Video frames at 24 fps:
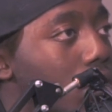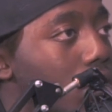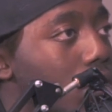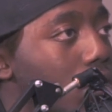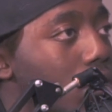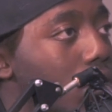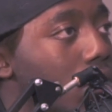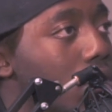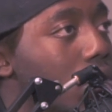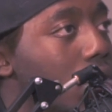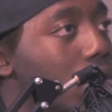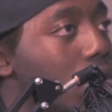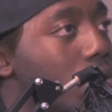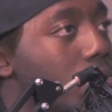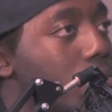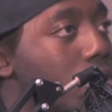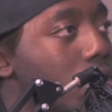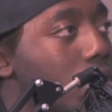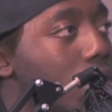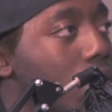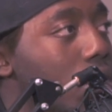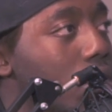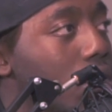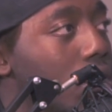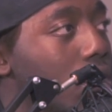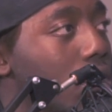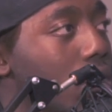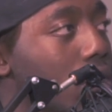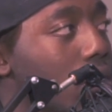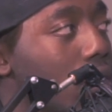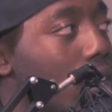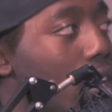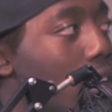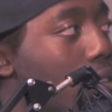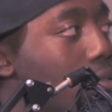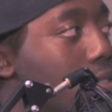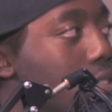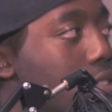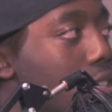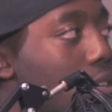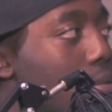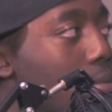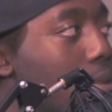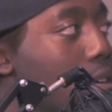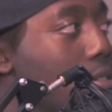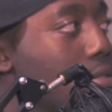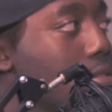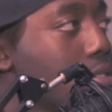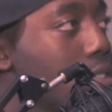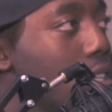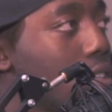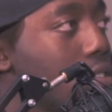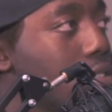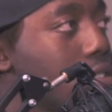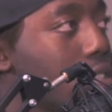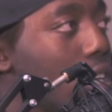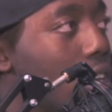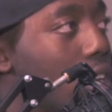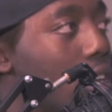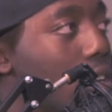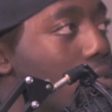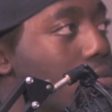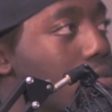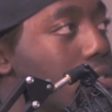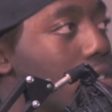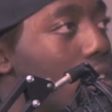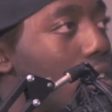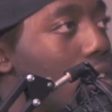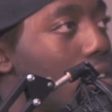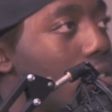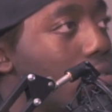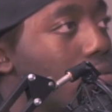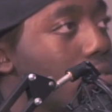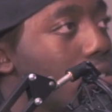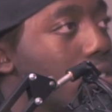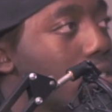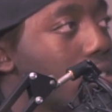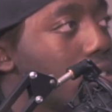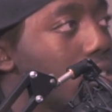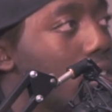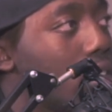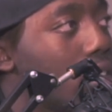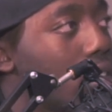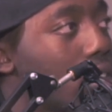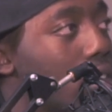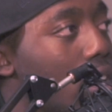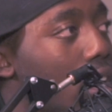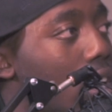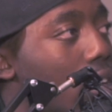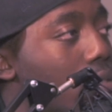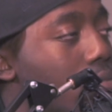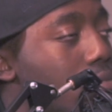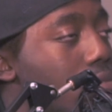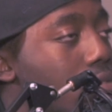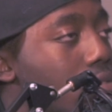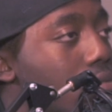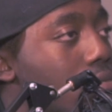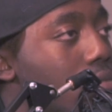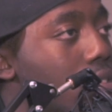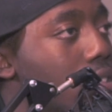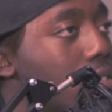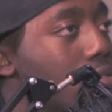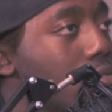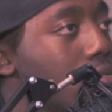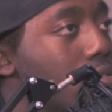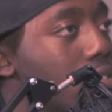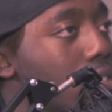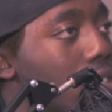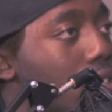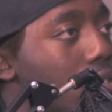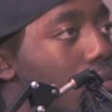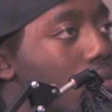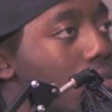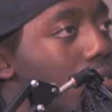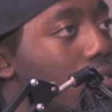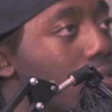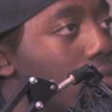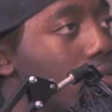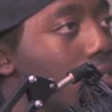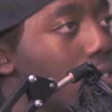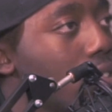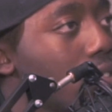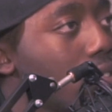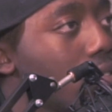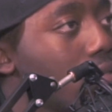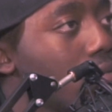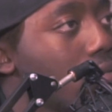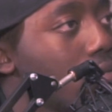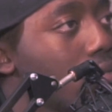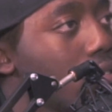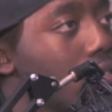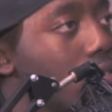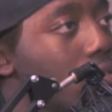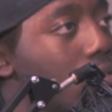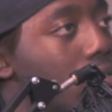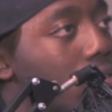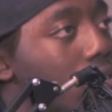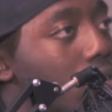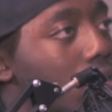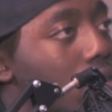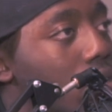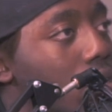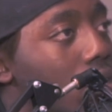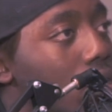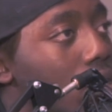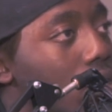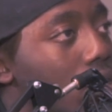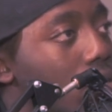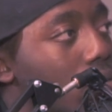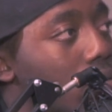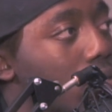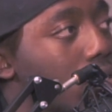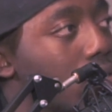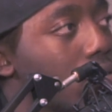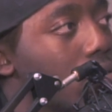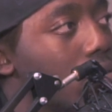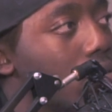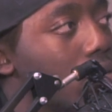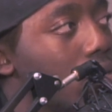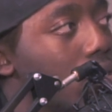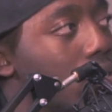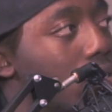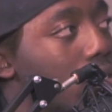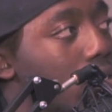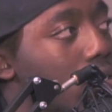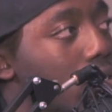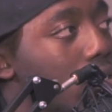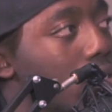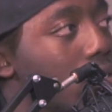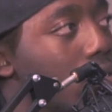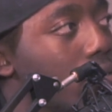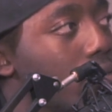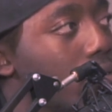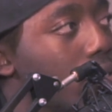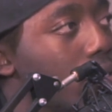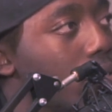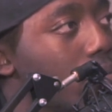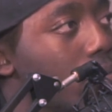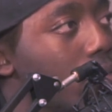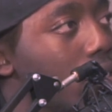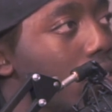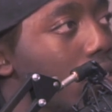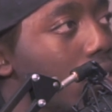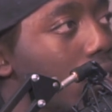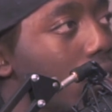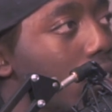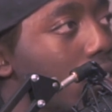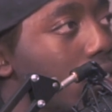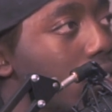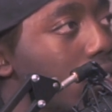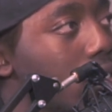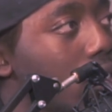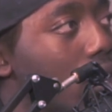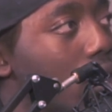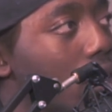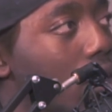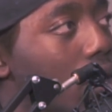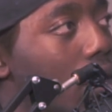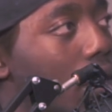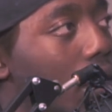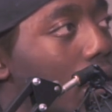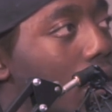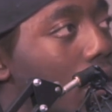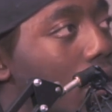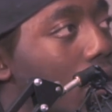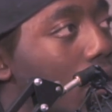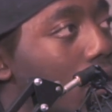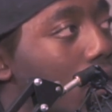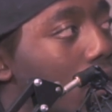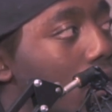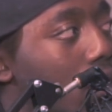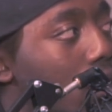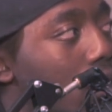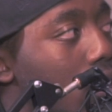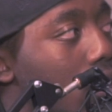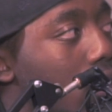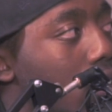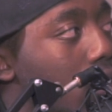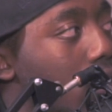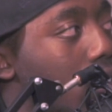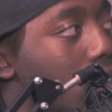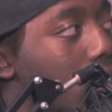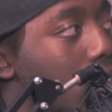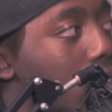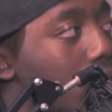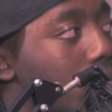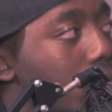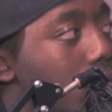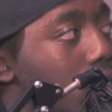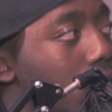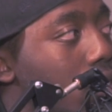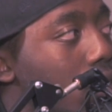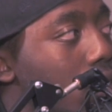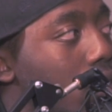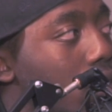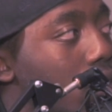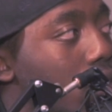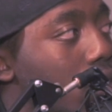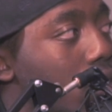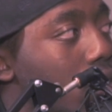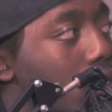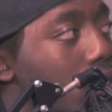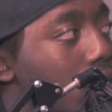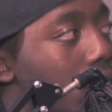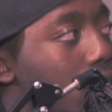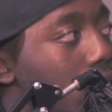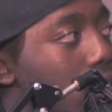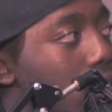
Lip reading: You know what I'm saying? Every time I was outside, I was always like, I'm the one who's saying what the fuck we doing, what's going on, you feel me? And it's not like, you know what I'm saying?